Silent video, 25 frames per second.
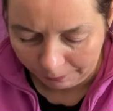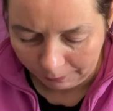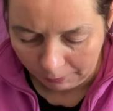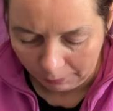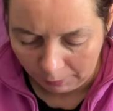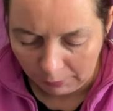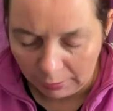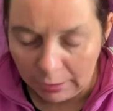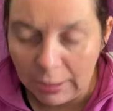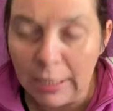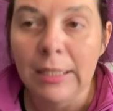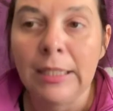
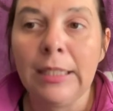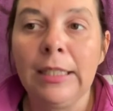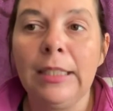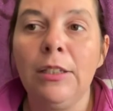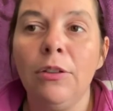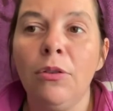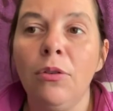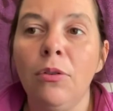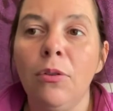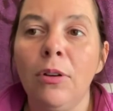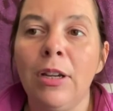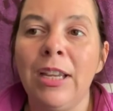you
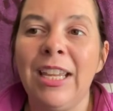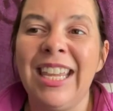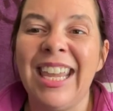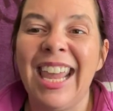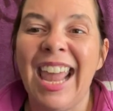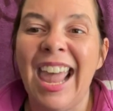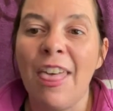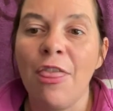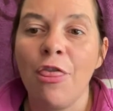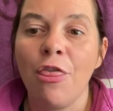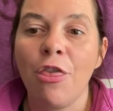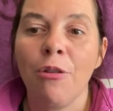still
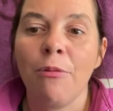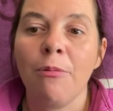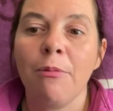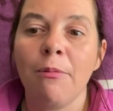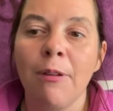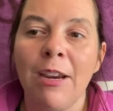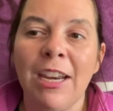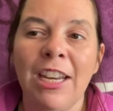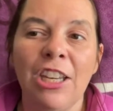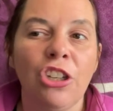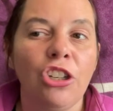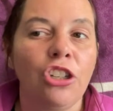get the
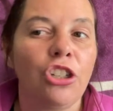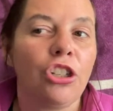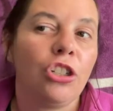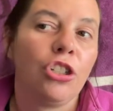rich